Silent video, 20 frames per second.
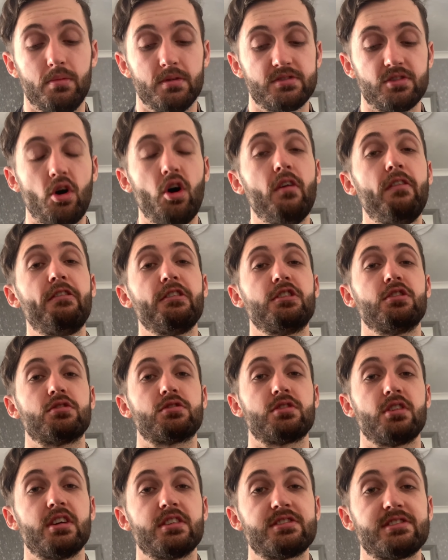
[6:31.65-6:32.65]
has offered
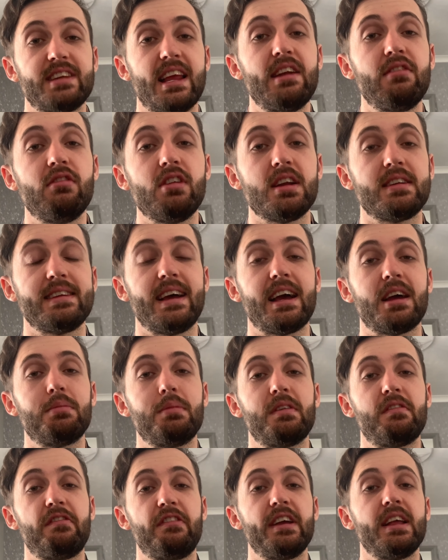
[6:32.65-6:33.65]
us a central attacking
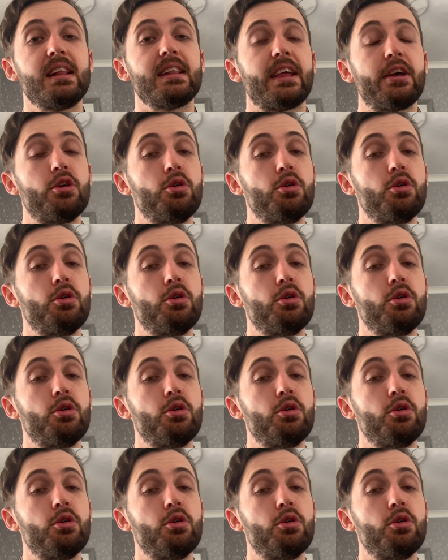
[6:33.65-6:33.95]
midfielder